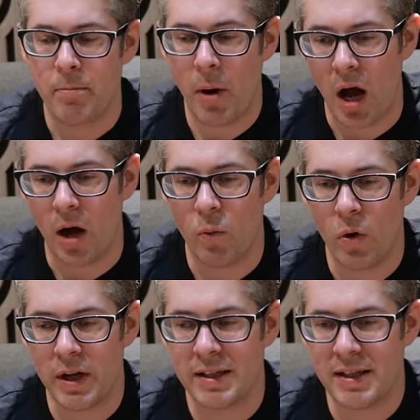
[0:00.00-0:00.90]
But
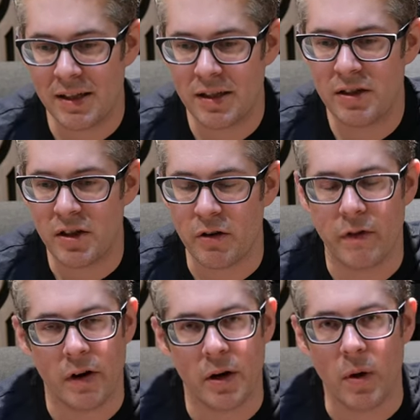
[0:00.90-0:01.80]
what it doesn't do
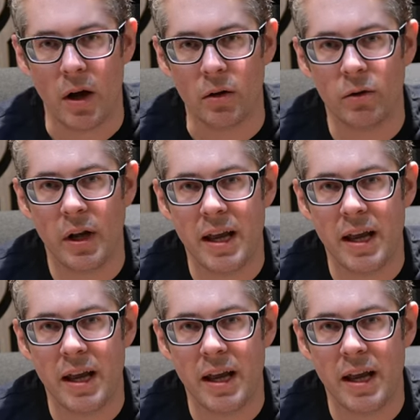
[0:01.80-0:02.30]
very well